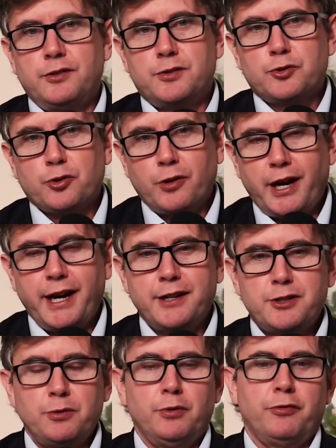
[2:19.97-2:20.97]
Try
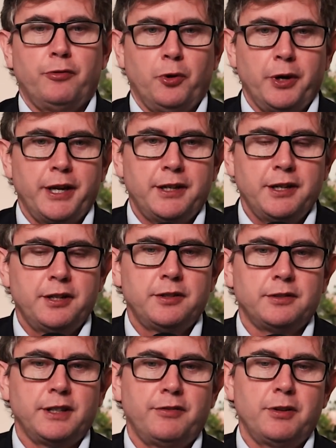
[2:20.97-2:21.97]
to avoid
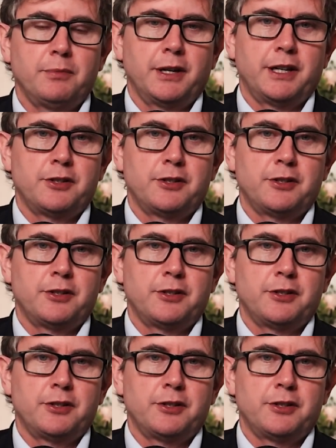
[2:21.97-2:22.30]
leaving money